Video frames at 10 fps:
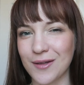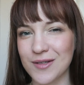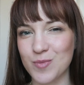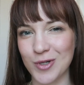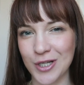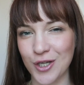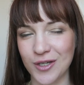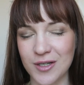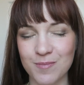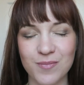looks pretty
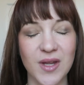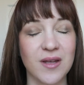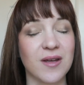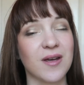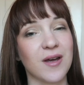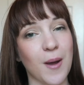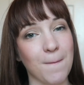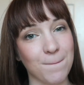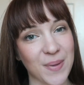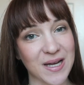good.
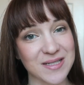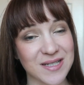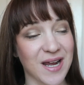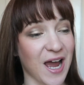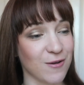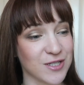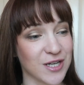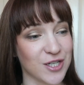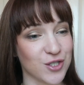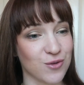But I was
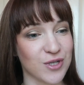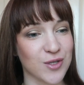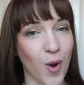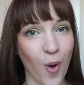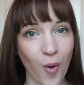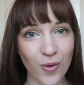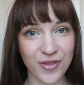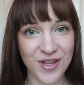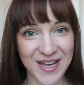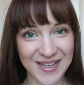gonna do this
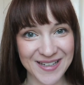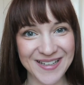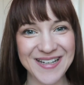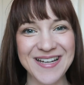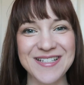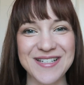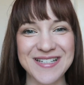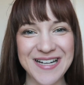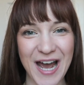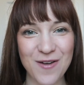whole thing,
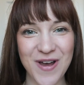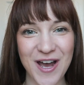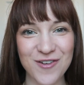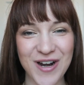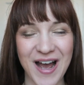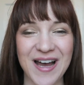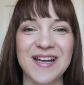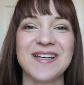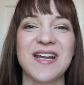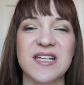come out
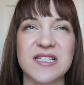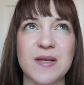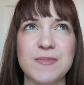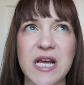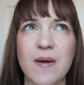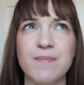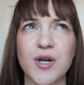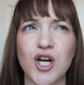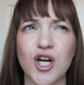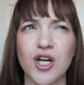on
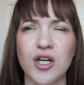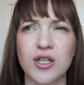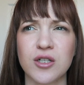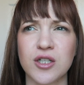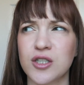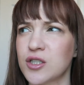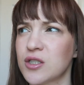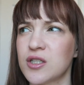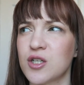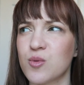September,
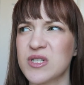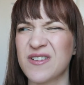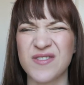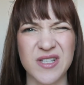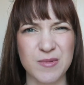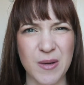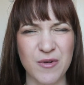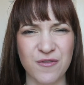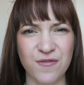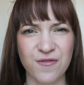was it
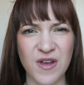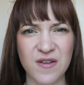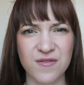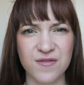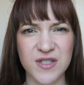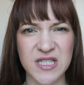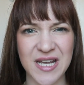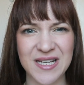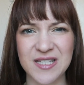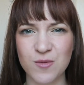September 5th,
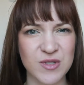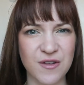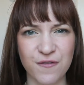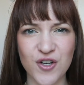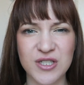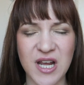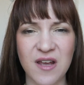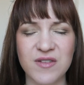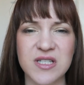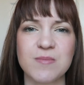6th was the first
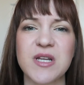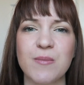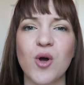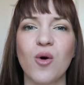day of the September